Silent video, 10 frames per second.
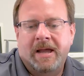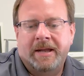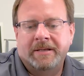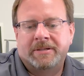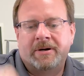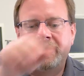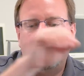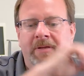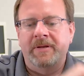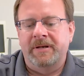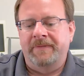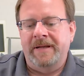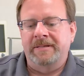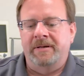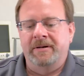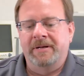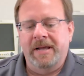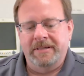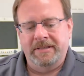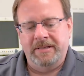I can turn on the device under
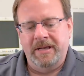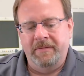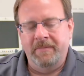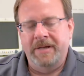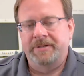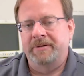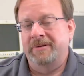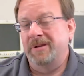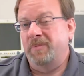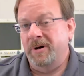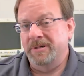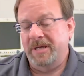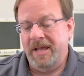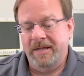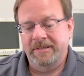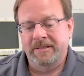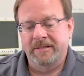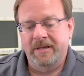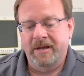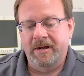test and measure the worst
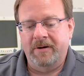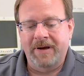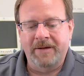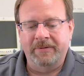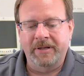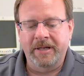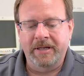case uh, ground